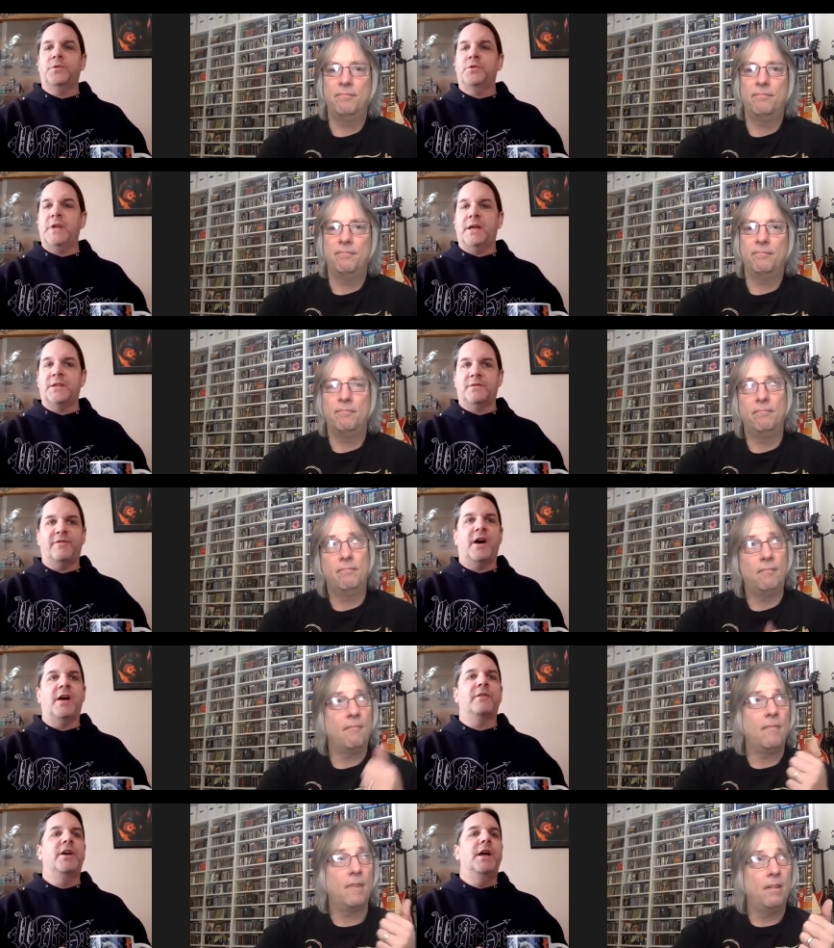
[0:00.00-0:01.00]
Speaker 1: from
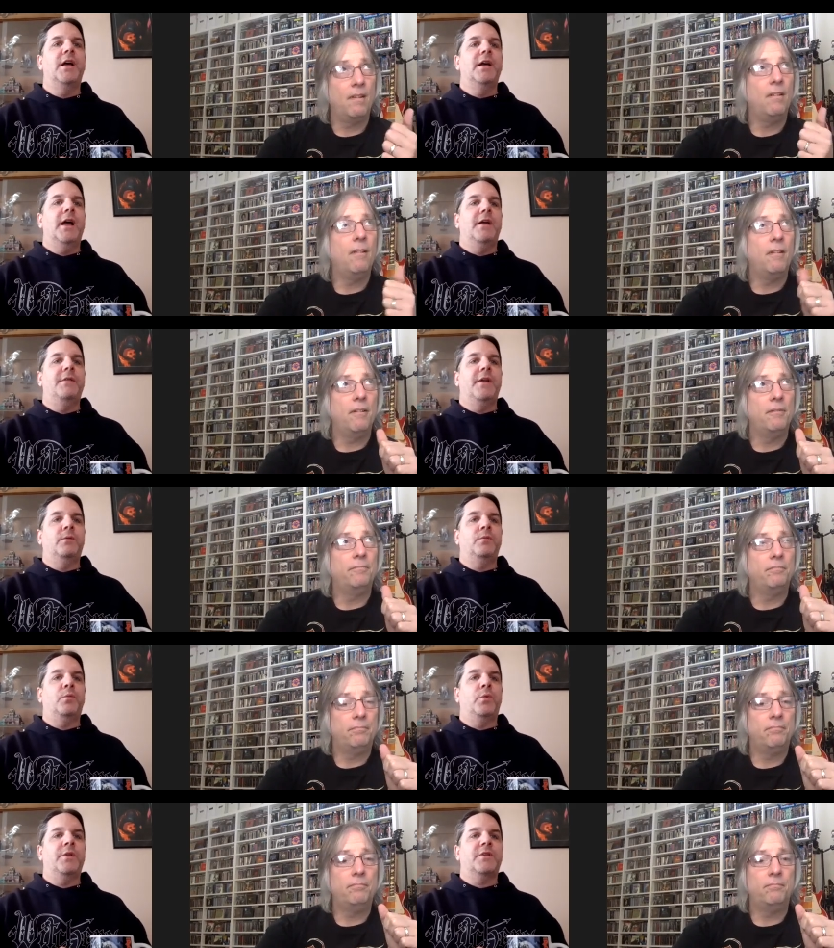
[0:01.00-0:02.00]
2005, and
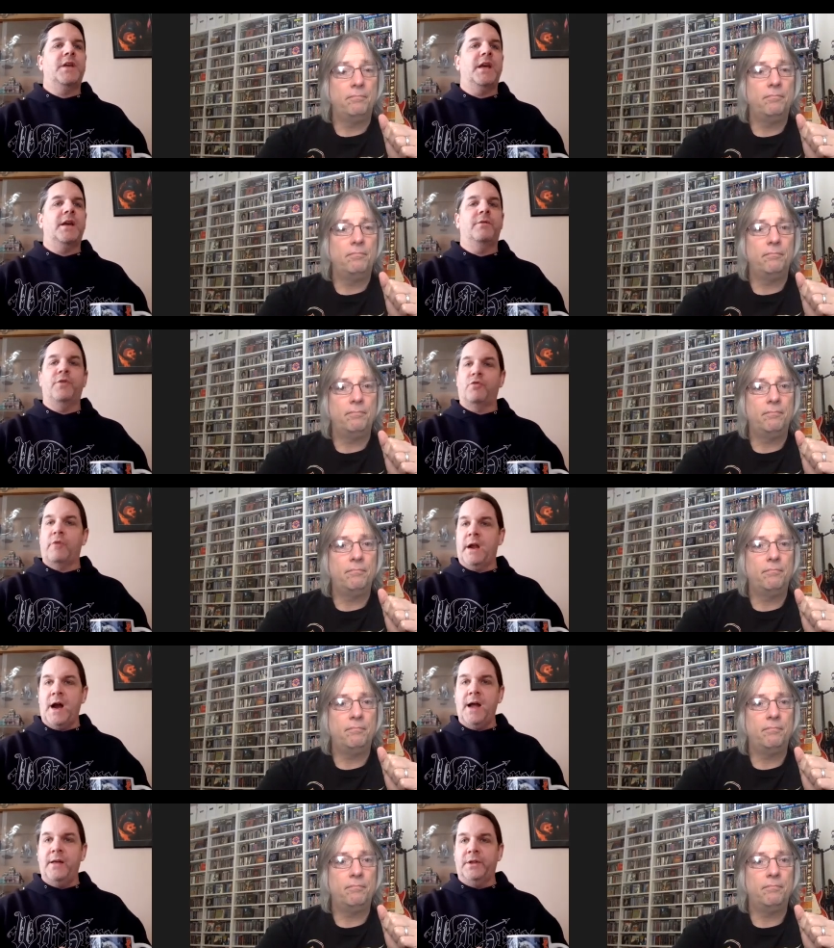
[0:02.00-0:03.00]
then with King of the Gray
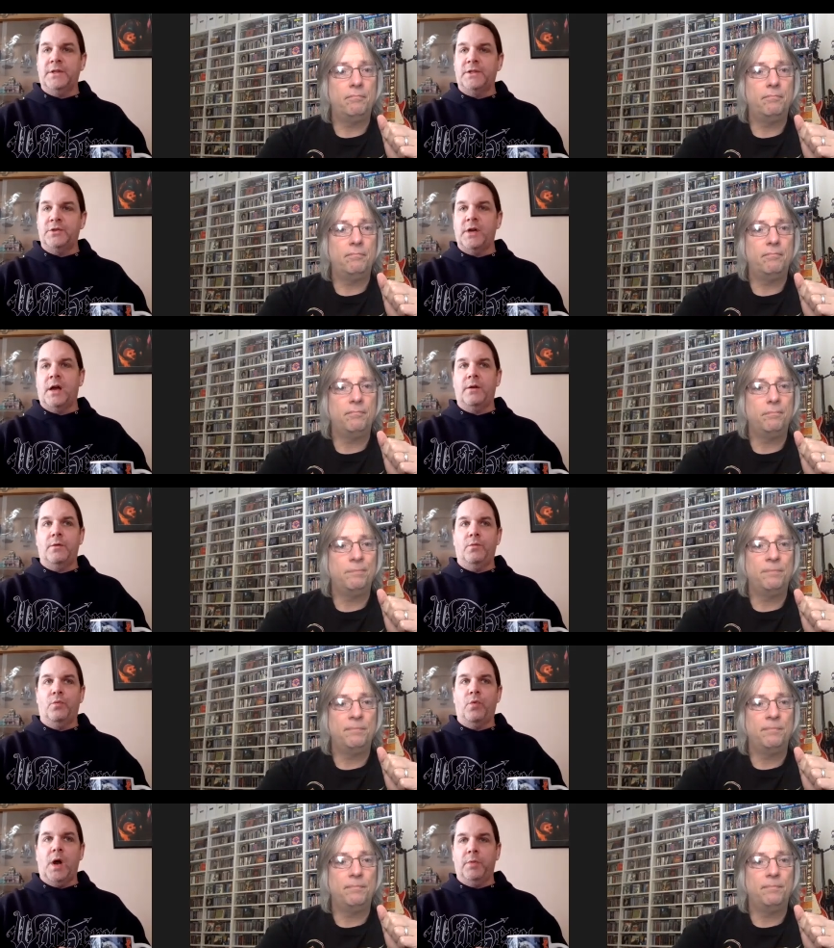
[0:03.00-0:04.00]
Islands, you got
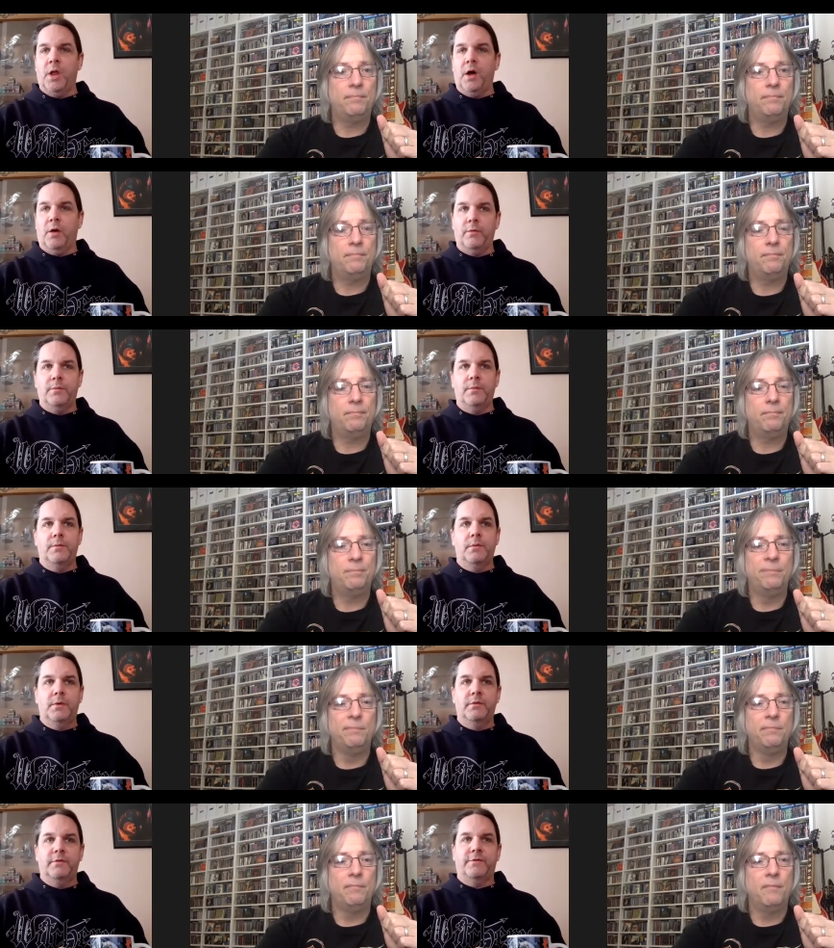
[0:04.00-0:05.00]
Rob Lowe.
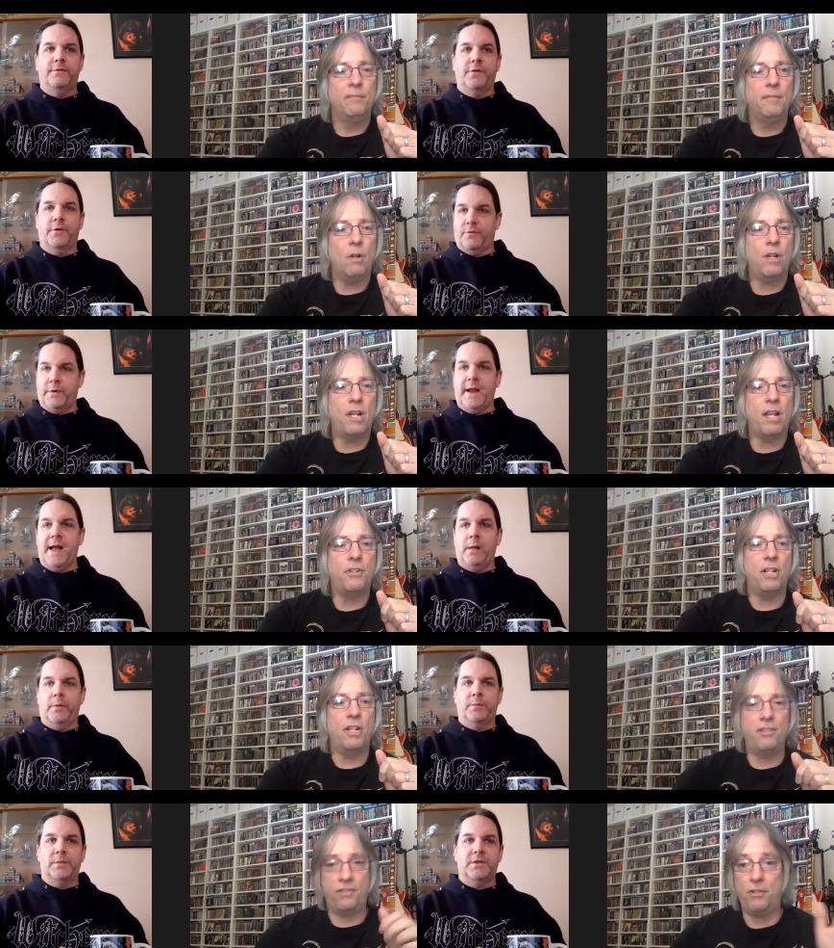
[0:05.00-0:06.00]
Okay, so
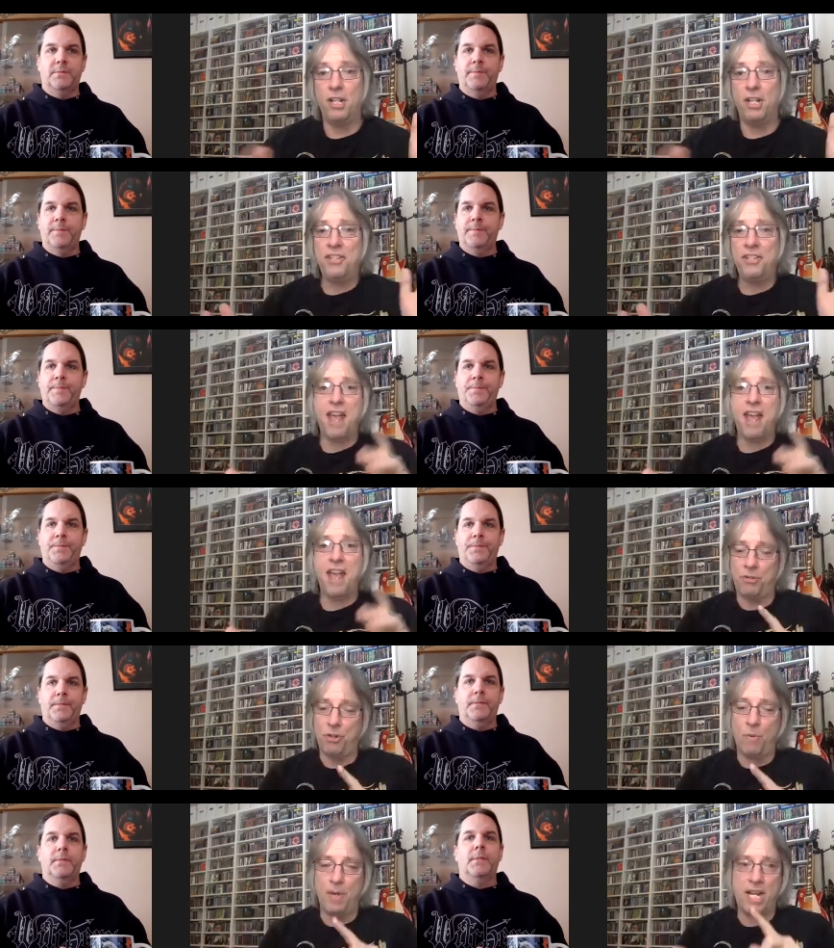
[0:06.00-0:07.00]
Speaker 2: let's so let's count them.
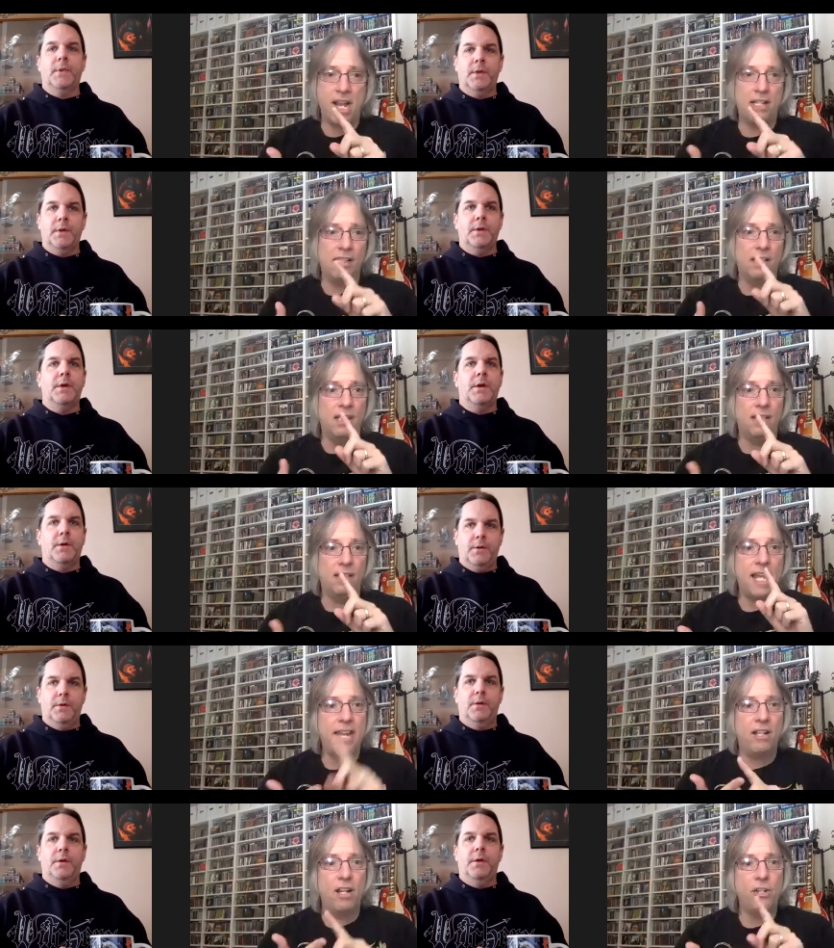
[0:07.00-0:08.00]
So we got
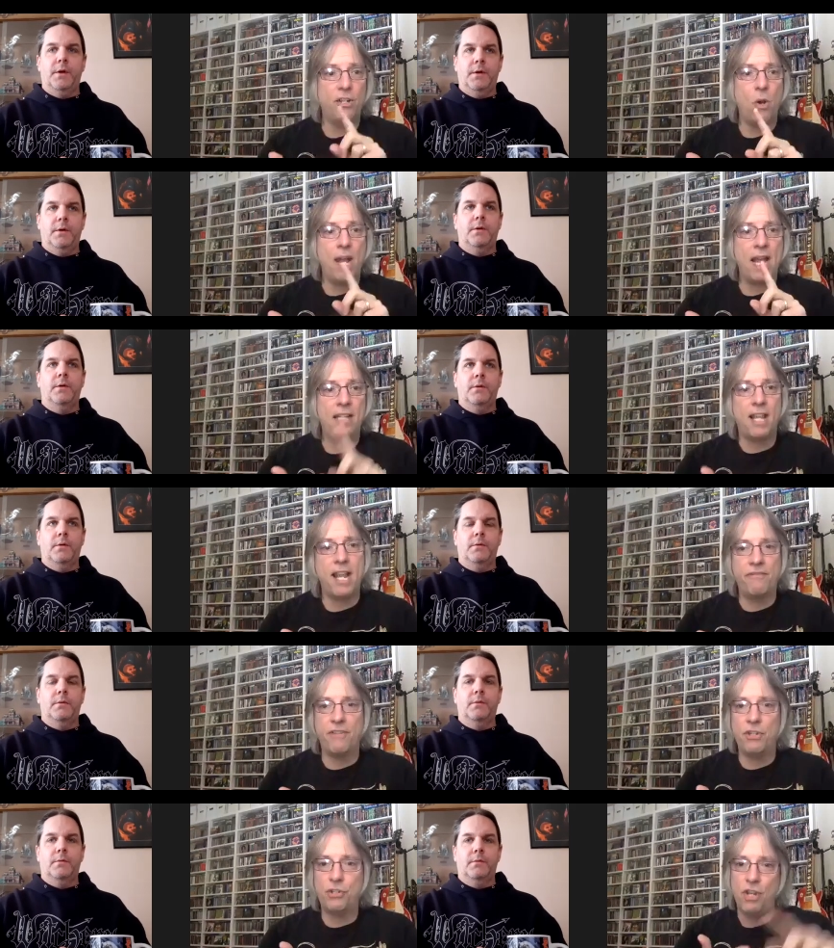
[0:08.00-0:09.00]
Lang, uh, Johan
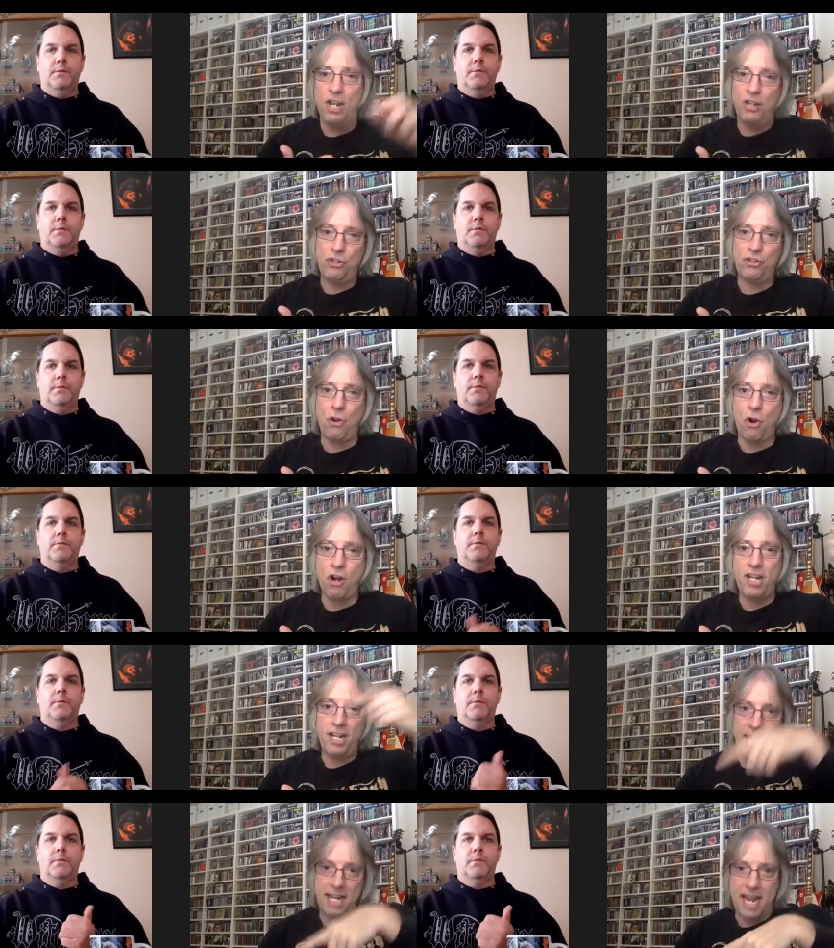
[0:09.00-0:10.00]
Längquist
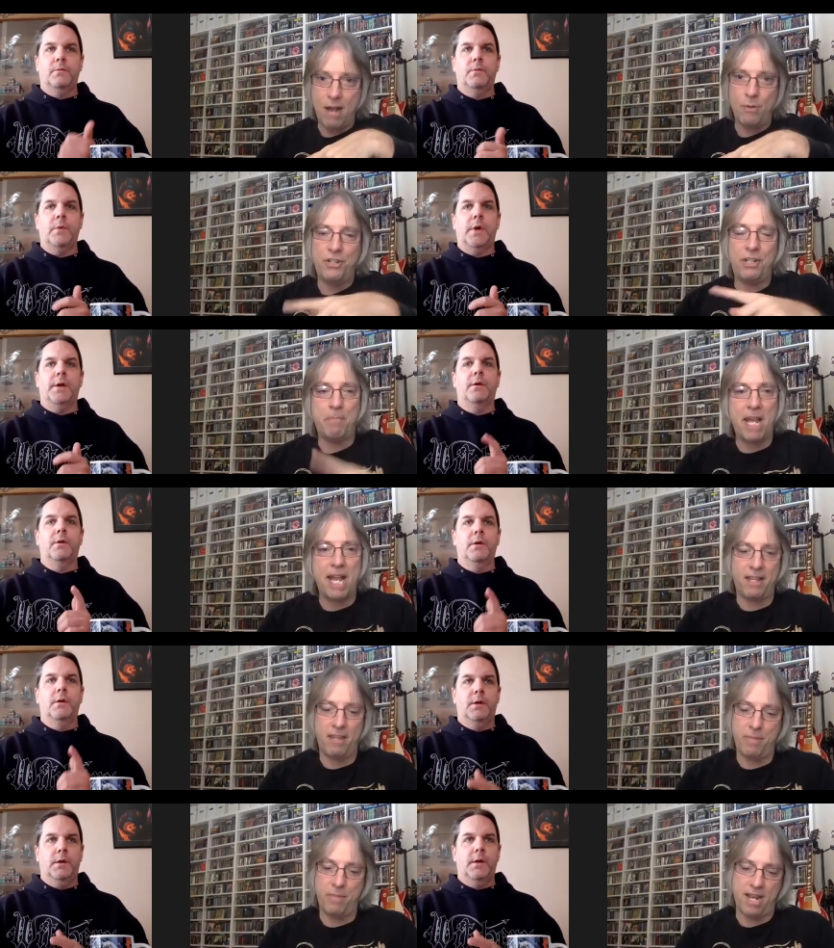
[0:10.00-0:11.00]
started and now isn't back
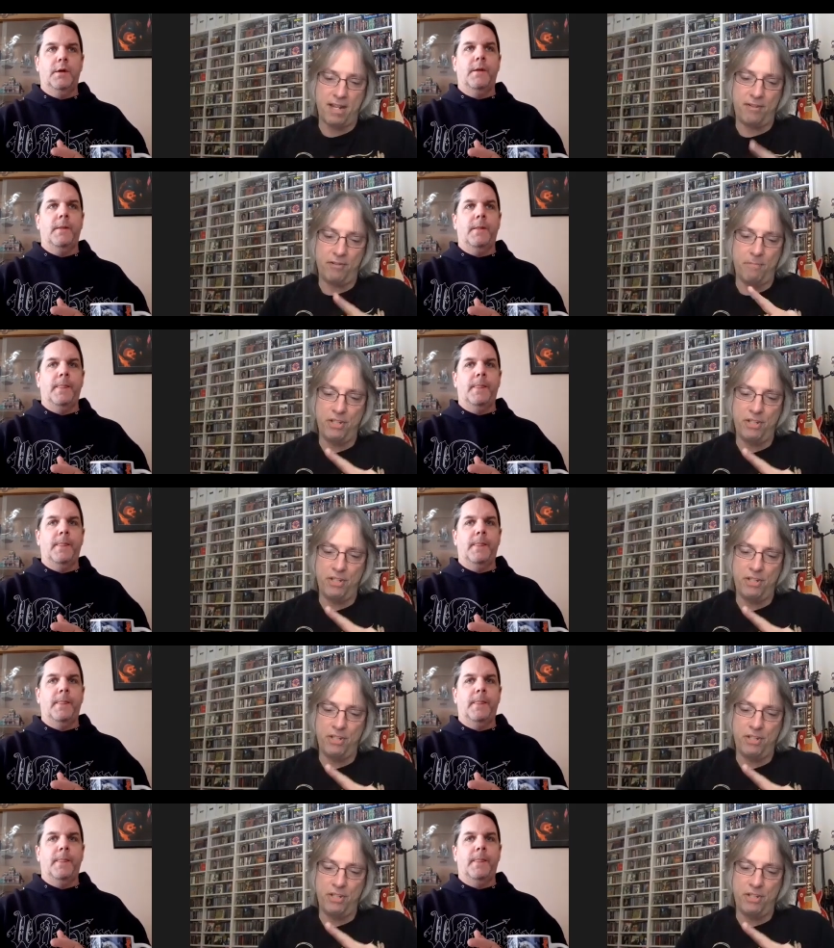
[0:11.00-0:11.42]
in the band.